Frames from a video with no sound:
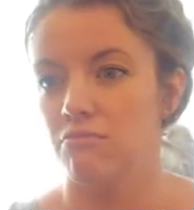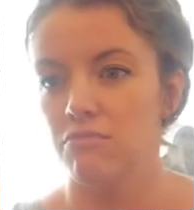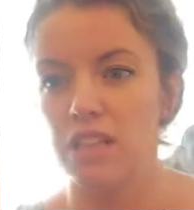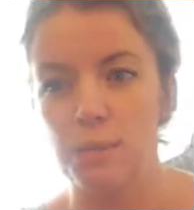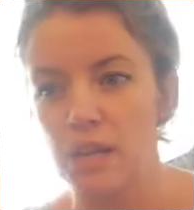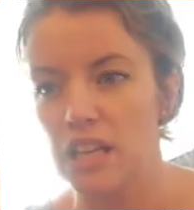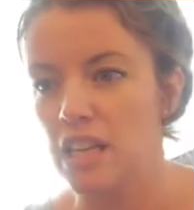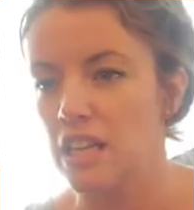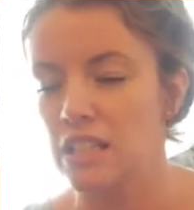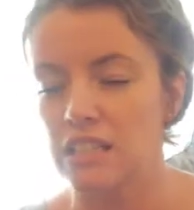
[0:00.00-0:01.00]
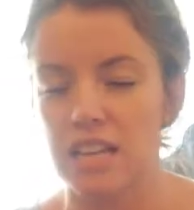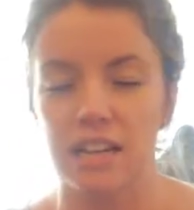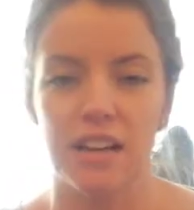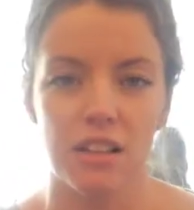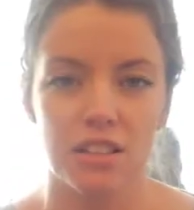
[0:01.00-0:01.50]
limiting
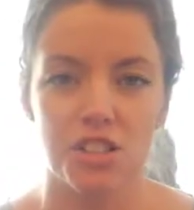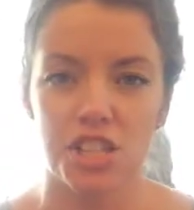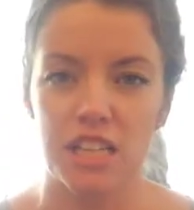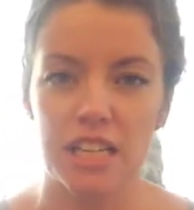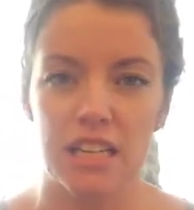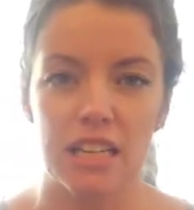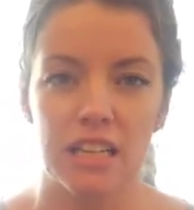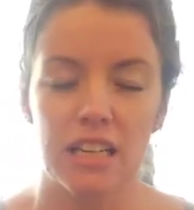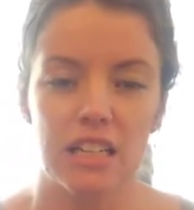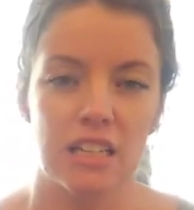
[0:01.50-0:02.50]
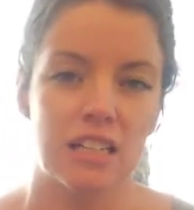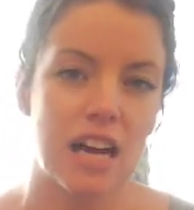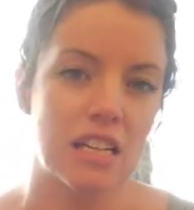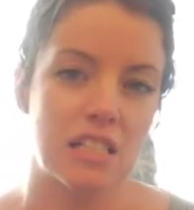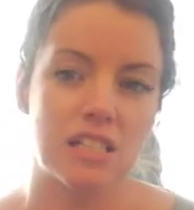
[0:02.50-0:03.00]
technology,
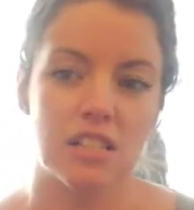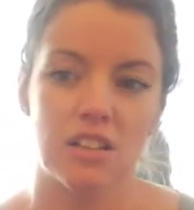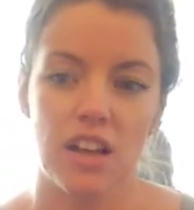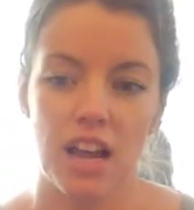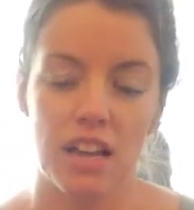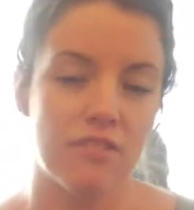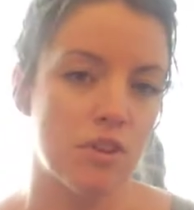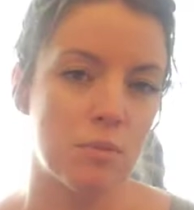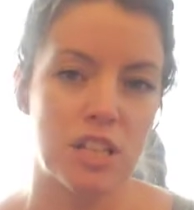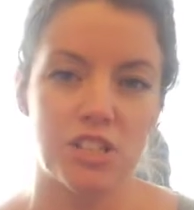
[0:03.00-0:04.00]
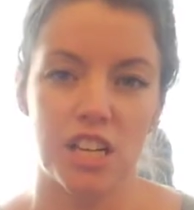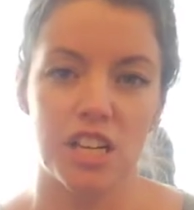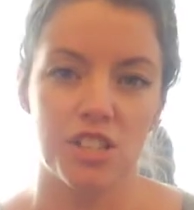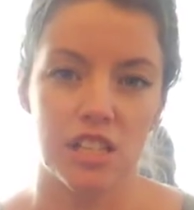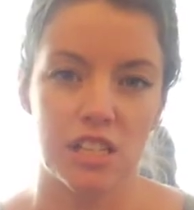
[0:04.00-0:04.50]
not any formal
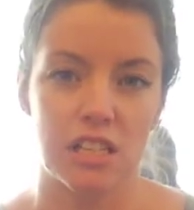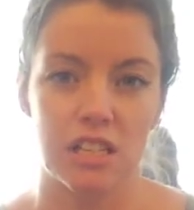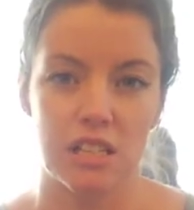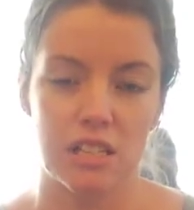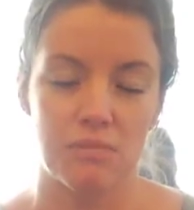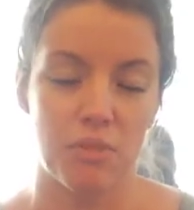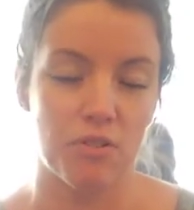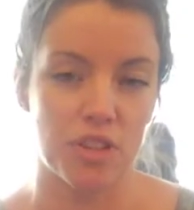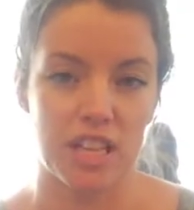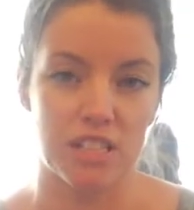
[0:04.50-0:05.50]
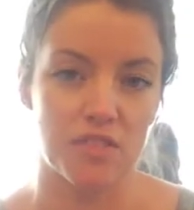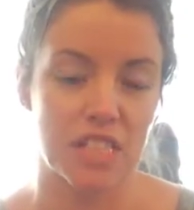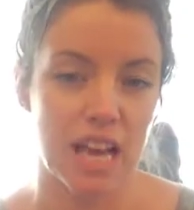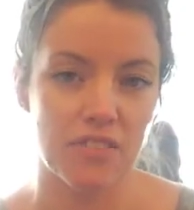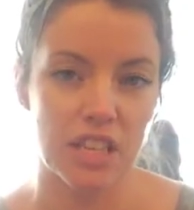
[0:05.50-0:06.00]
education before the age of
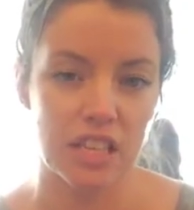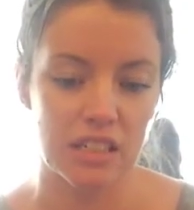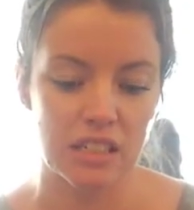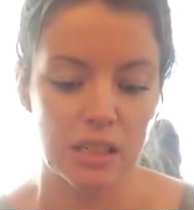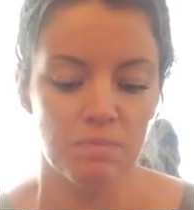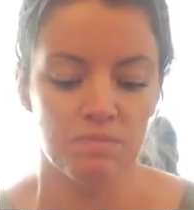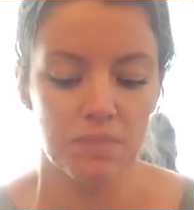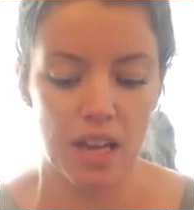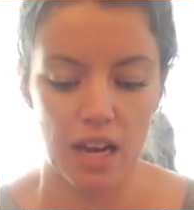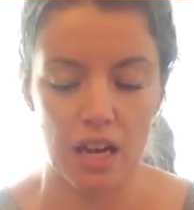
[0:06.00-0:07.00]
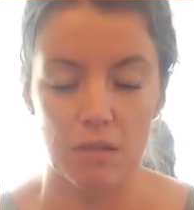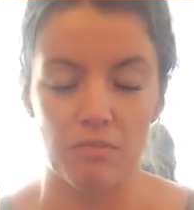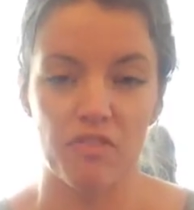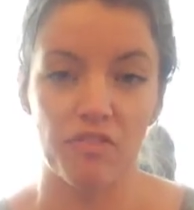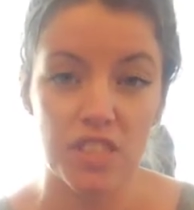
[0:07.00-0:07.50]
7,
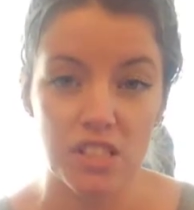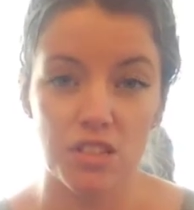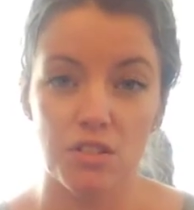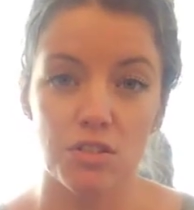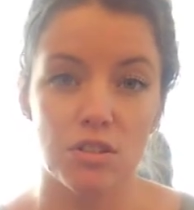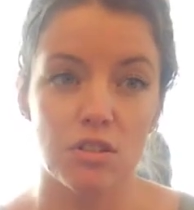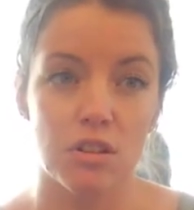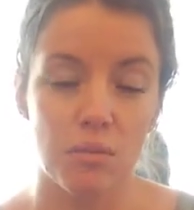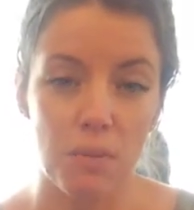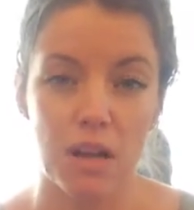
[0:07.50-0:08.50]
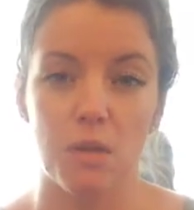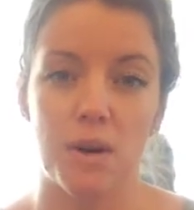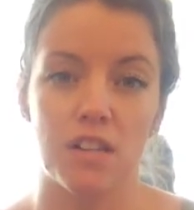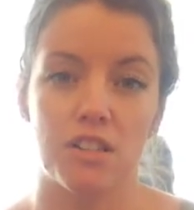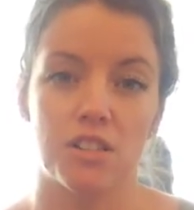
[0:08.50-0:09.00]
physical mile
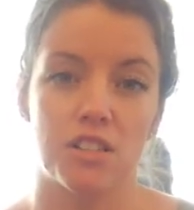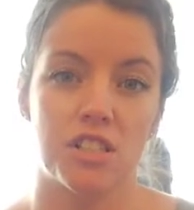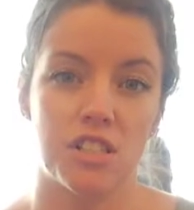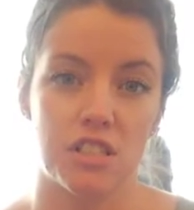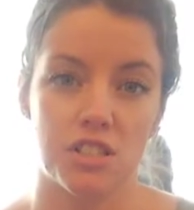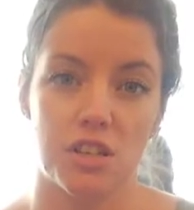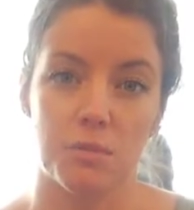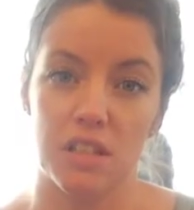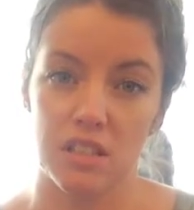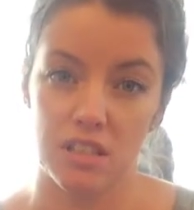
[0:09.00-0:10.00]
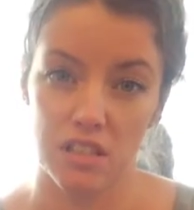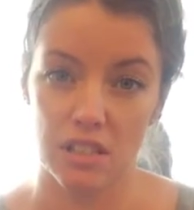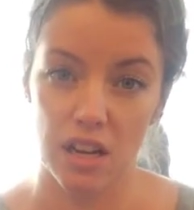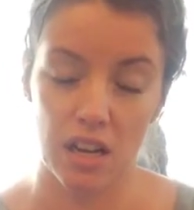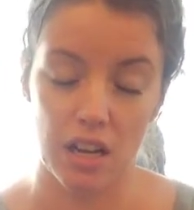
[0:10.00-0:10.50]
markers to determine
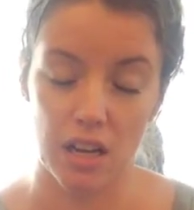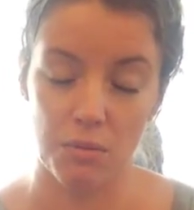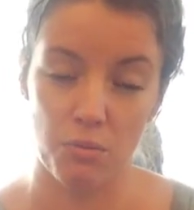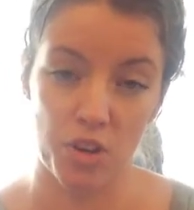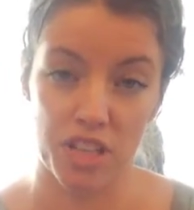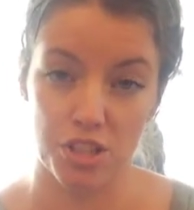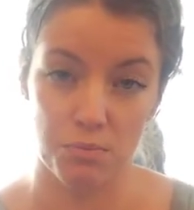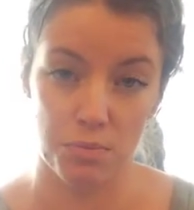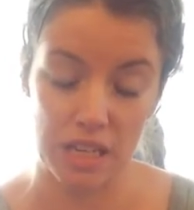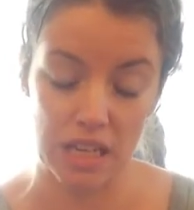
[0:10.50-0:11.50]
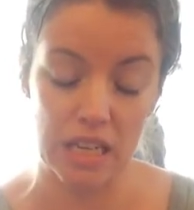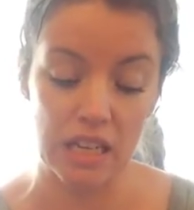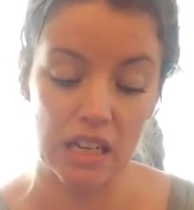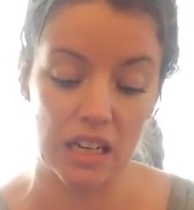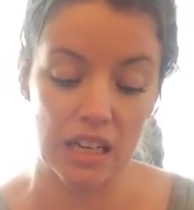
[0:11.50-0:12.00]
where they should be
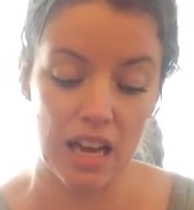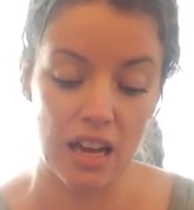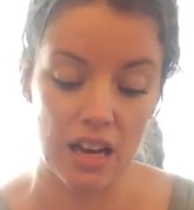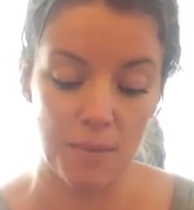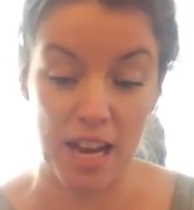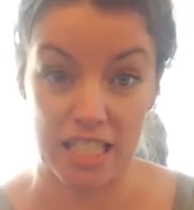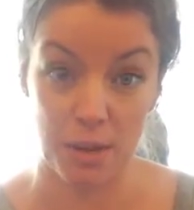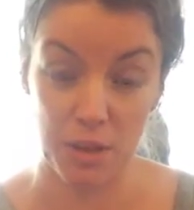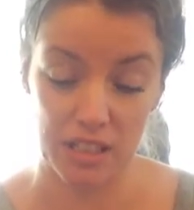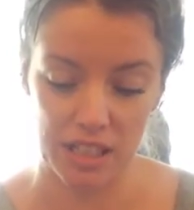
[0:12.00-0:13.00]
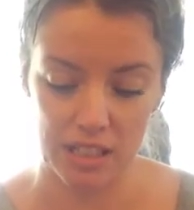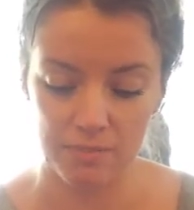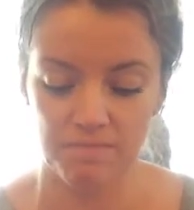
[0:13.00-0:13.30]
academically,